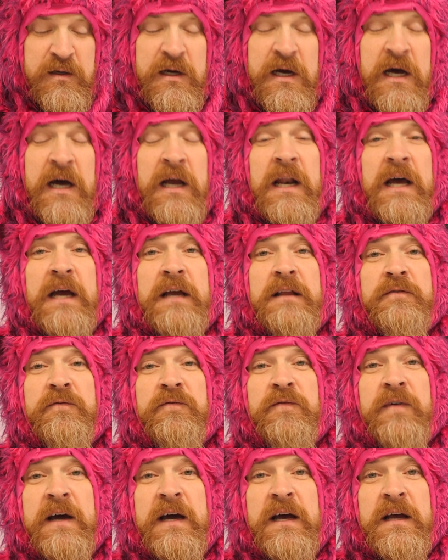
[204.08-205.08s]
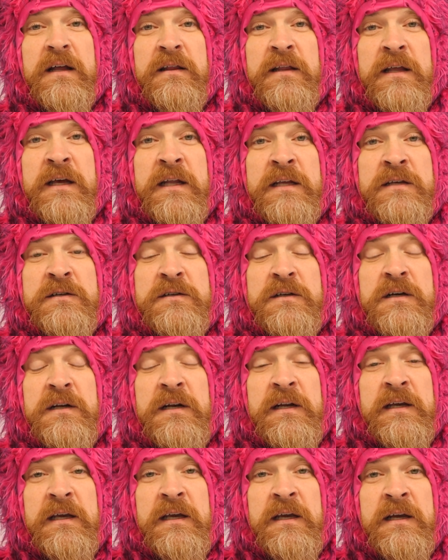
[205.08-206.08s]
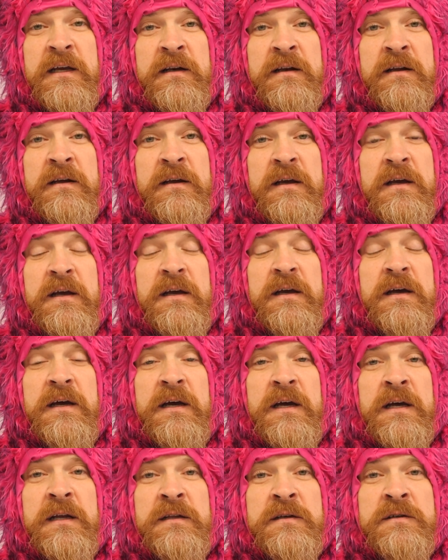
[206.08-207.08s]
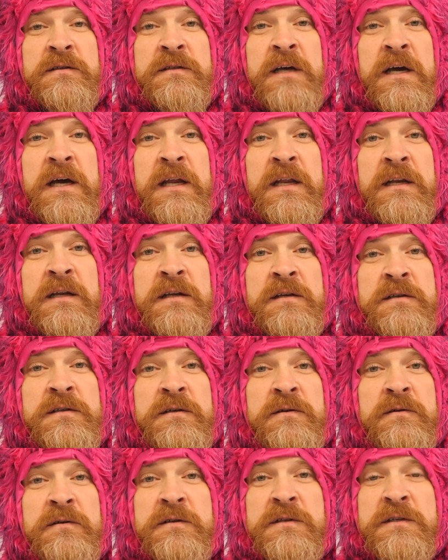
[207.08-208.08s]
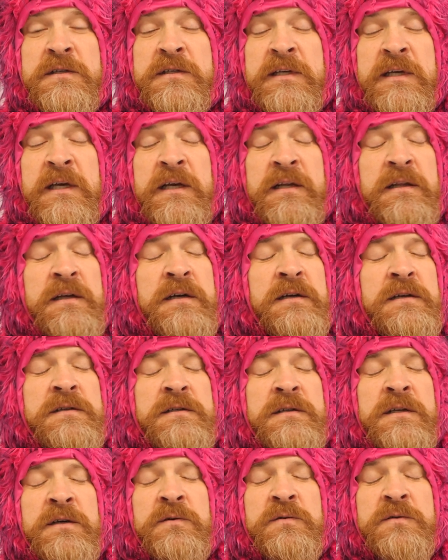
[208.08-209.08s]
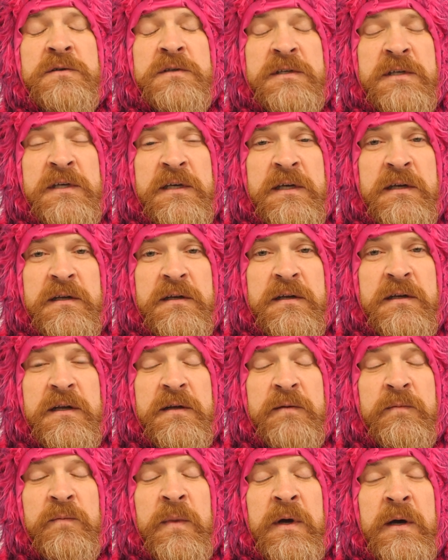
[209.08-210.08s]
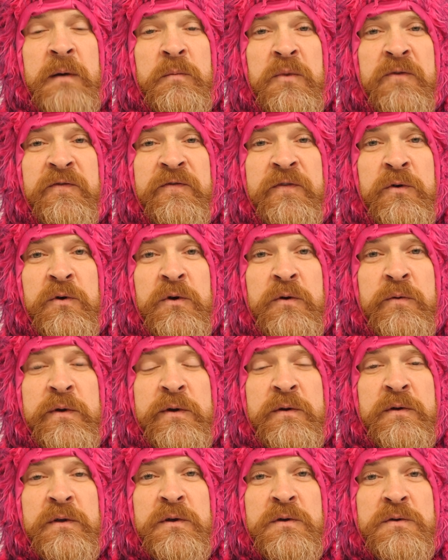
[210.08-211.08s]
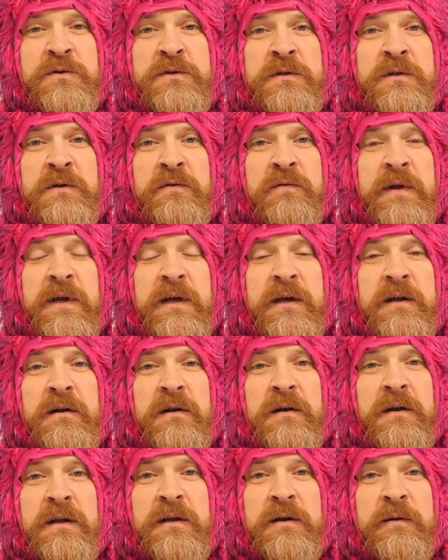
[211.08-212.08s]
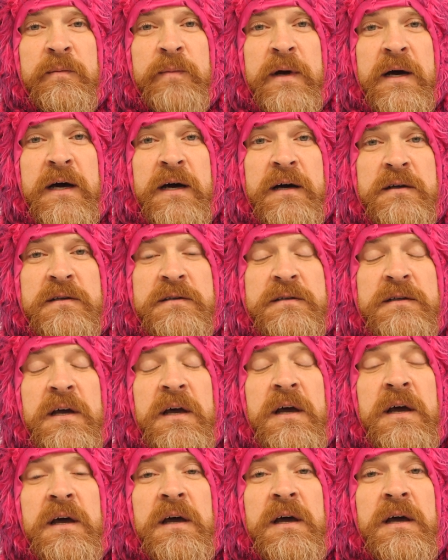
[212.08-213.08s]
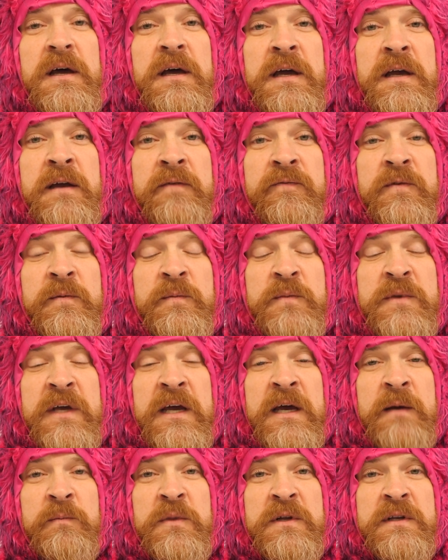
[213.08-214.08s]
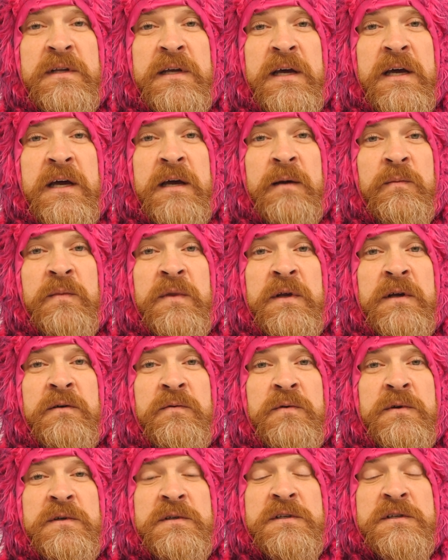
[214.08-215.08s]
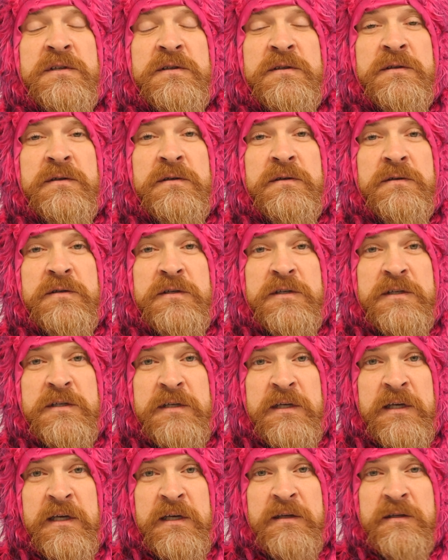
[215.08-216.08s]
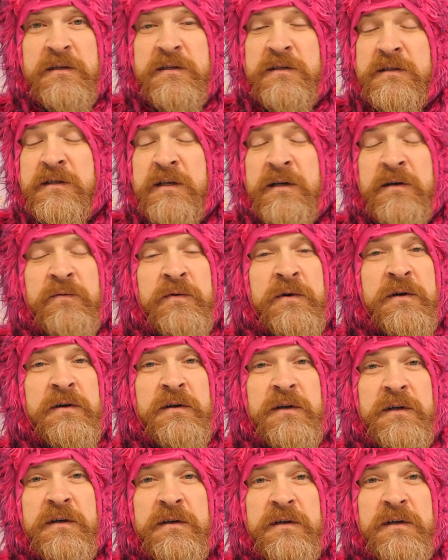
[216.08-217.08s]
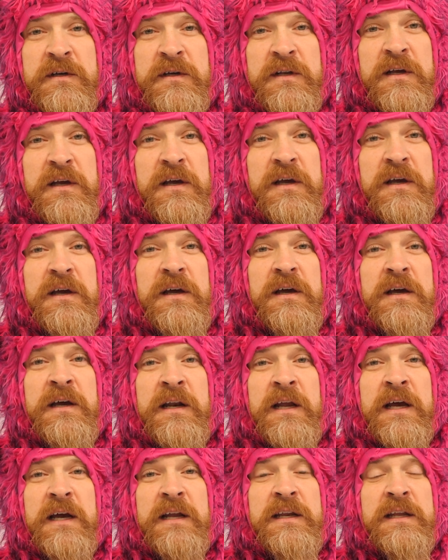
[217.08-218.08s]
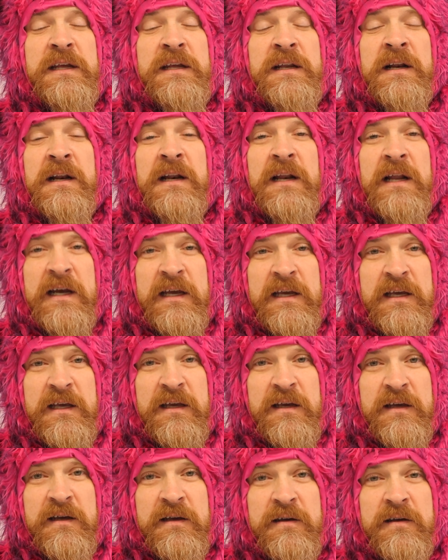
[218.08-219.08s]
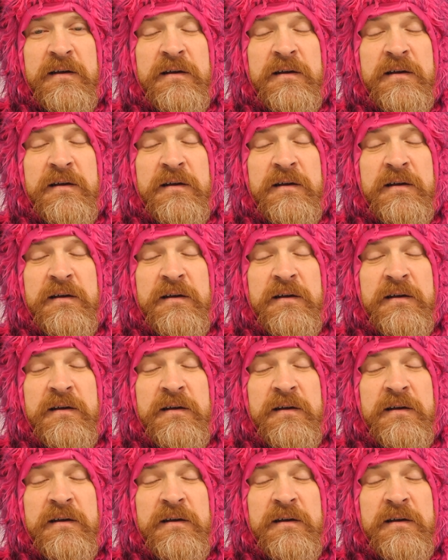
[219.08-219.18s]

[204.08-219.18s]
I like the fact that it's clean and there's not any sort of scent. There is no scent. Before we were using a regular litter box, and from time to time there was scents that weren't good, and I didn't like it.